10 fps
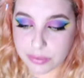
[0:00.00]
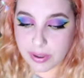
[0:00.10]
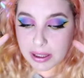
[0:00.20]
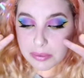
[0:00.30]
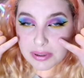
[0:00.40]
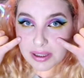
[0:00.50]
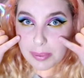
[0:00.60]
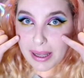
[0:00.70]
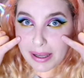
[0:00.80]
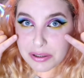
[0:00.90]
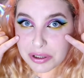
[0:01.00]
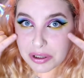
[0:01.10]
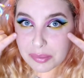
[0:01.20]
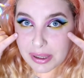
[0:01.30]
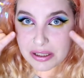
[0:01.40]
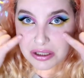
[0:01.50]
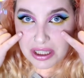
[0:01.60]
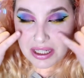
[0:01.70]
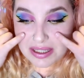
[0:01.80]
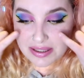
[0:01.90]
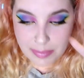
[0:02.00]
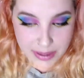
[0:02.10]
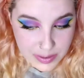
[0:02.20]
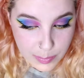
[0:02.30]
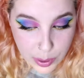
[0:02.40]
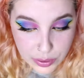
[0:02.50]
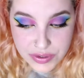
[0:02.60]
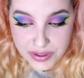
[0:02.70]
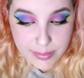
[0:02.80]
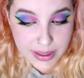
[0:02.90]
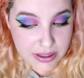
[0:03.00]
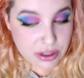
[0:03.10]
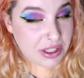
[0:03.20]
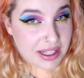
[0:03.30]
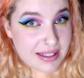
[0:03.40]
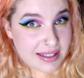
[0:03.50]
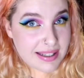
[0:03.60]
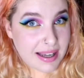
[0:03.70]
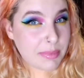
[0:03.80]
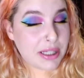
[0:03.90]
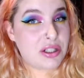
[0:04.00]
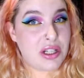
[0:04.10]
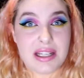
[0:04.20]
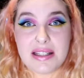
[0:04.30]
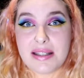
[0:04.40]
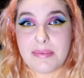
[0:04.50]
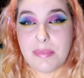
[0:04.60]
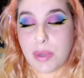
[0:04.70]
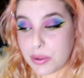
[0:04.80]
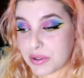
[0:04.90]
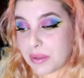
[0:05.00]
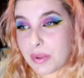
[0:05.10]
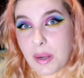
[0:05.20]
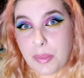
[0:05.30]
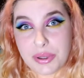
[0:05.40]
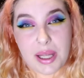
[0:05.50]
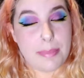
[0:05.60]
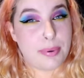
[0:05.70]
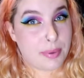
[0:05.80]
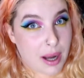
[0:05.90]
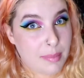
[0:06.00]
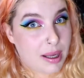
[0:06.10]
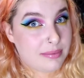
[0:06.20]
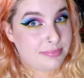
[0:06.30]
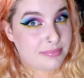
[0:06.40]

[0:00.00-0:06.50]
already really patchy on my cheeks, but it's mostly my cheeks, and my cheeks are mostly where I put that primer.